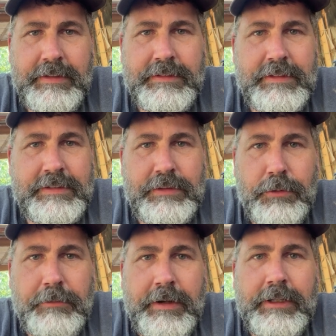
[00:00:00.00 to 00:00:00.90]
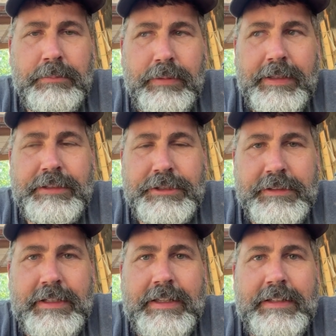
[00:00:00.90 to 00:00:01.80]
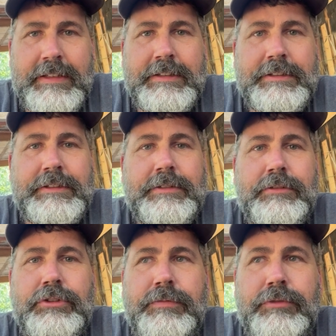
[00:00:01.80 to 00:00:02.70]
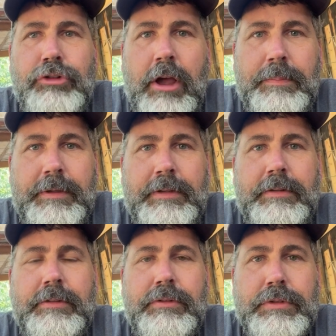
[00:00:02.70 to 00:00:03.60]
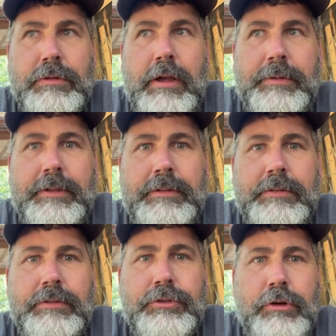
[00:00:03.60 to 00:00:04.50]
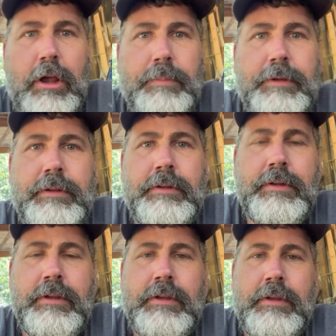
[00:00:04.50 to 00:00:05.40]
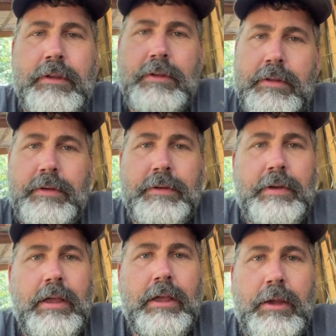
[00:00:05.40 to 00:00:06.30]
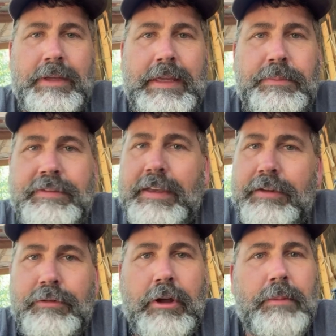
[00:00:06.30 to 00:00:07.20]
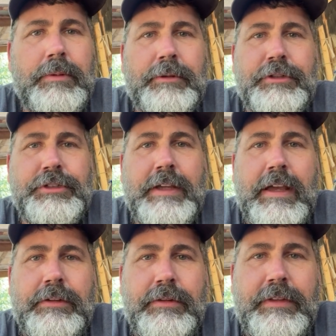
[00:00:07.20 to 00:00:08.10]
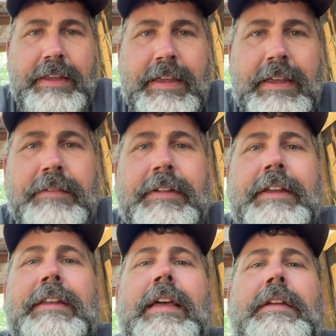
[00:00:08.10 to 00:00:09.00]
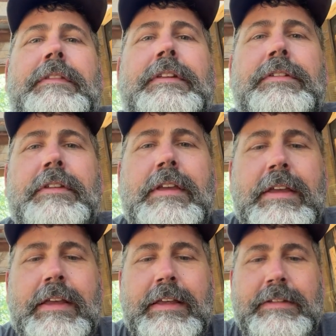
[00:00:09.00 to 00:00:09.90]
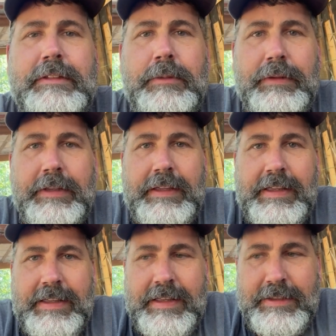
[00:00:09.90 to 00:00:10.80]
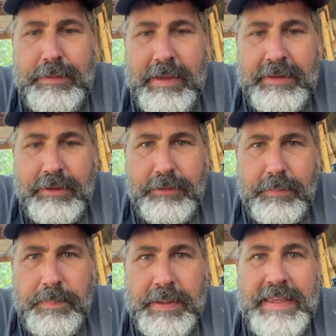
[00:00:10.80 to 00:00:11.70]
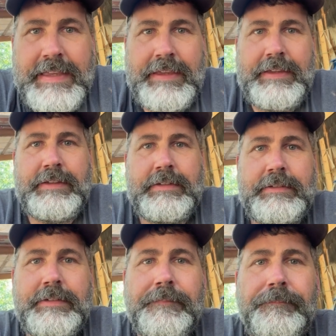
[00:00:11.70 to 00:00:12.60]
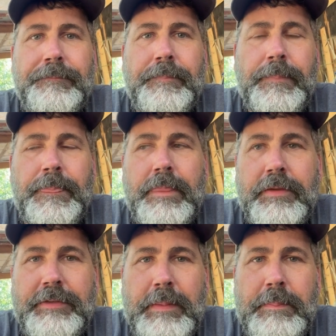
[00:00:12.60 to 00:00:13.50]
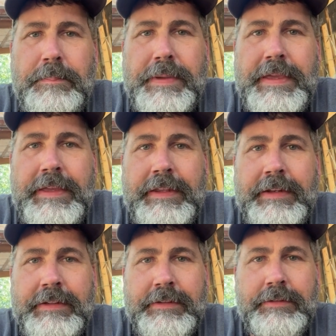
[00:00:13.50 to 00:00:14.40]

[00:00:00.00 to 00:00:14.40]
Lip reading: is already complete, just like it is. Drop it, drop it, drop it. I'm going to keep saying drop it because you got to. The key of getting out of this is simply into the being. You got to be in it